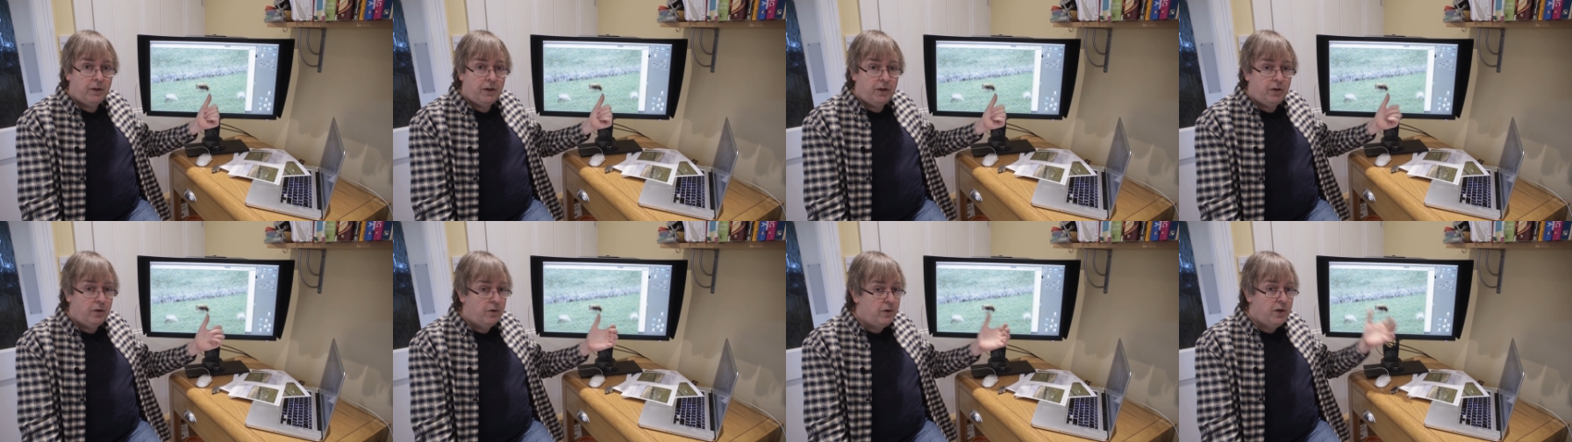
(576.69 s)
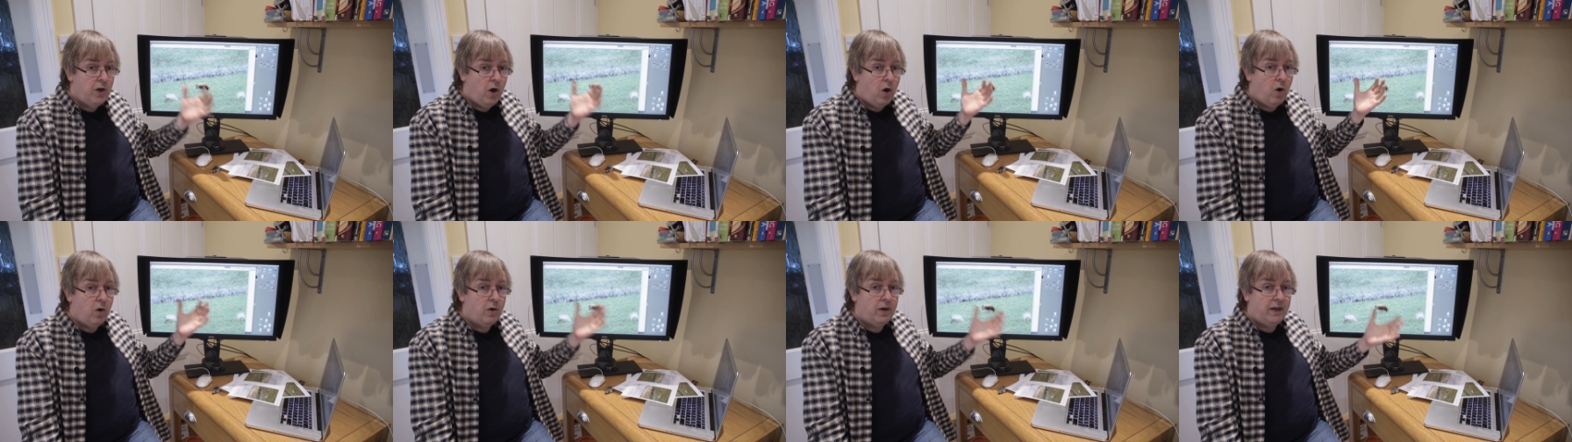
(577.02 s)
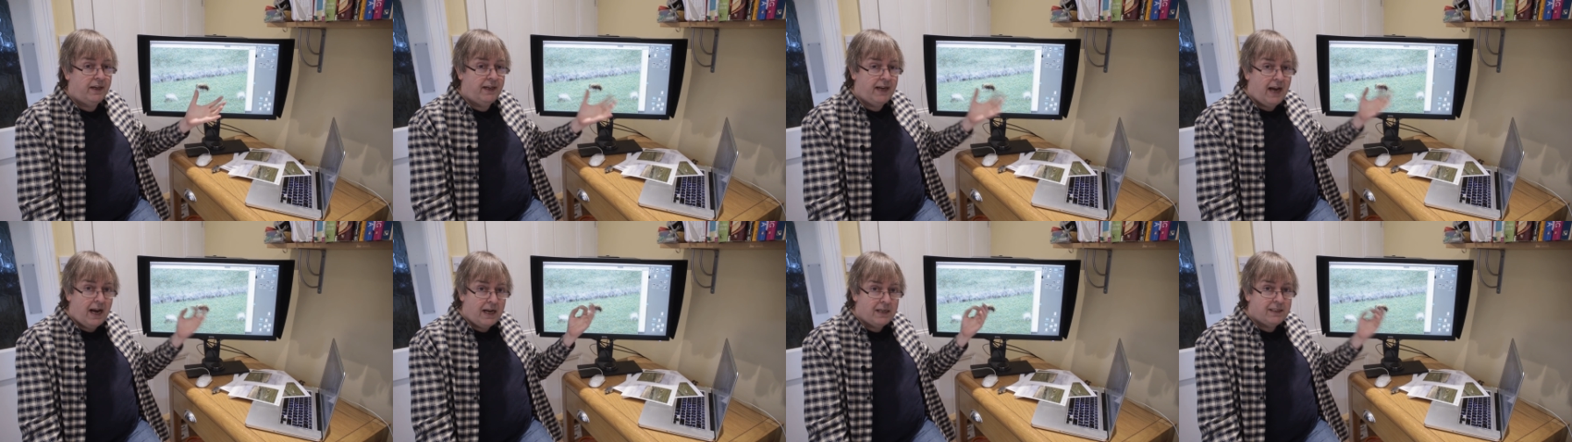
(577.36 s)
You're
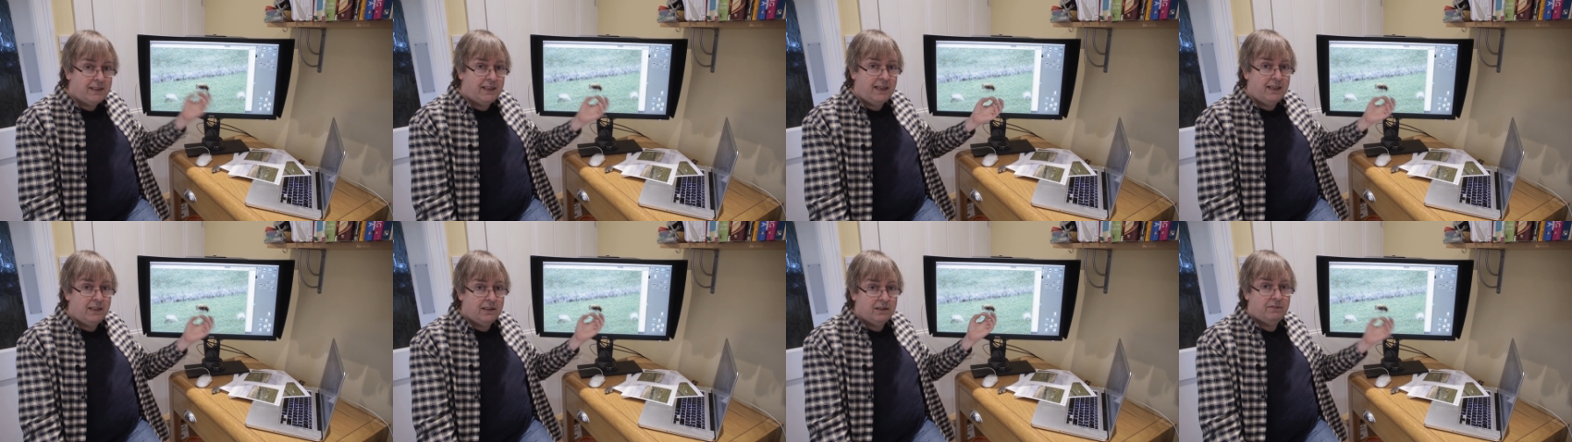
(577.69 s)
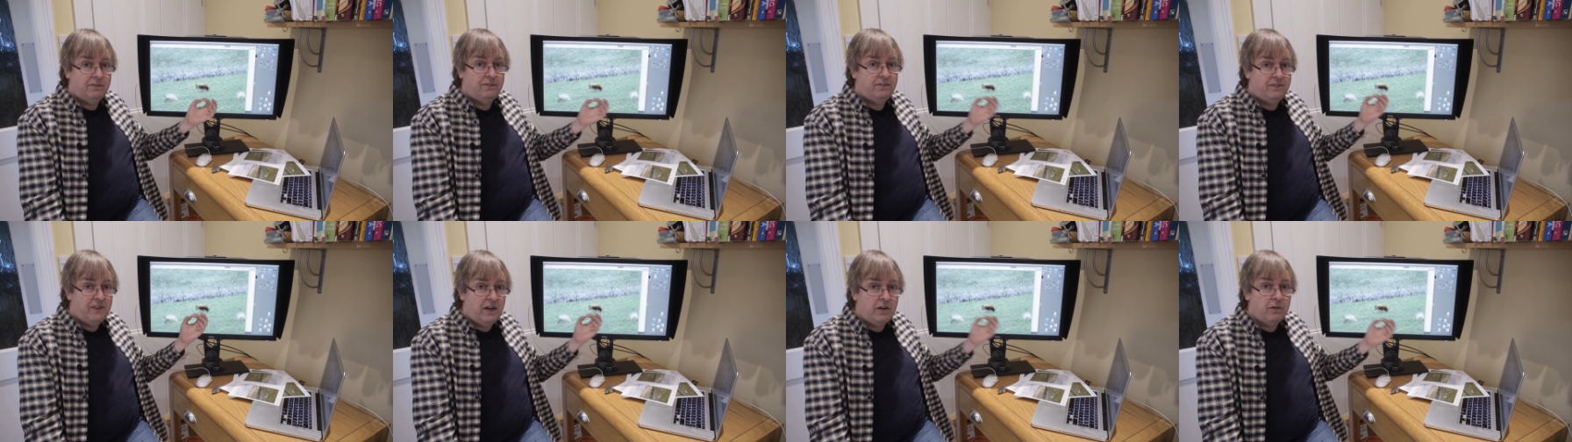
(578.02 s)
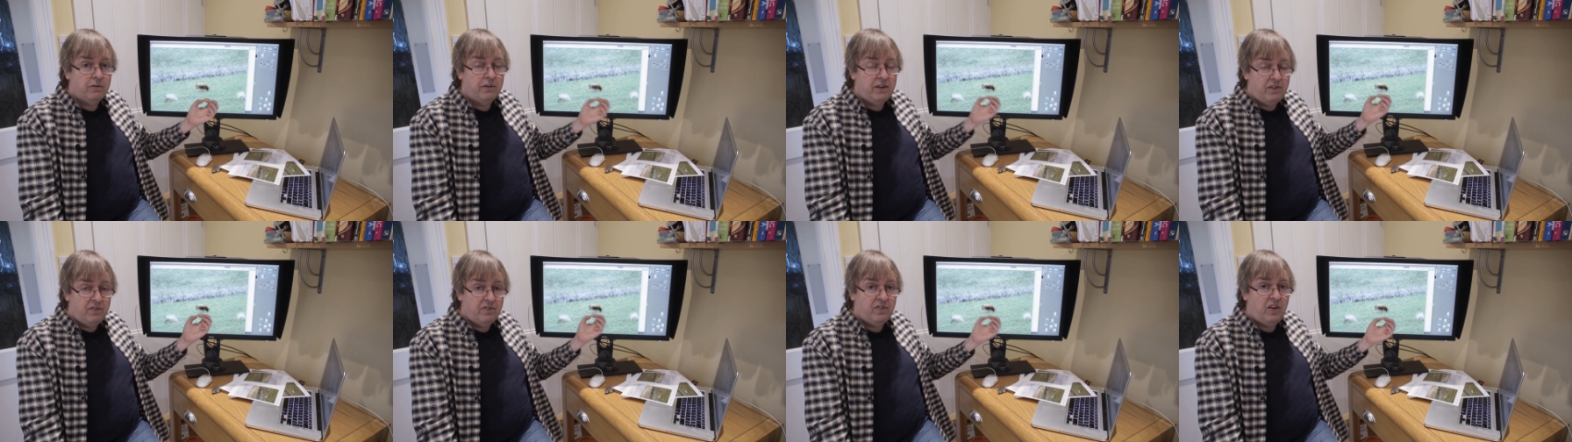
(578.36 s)
not getting the very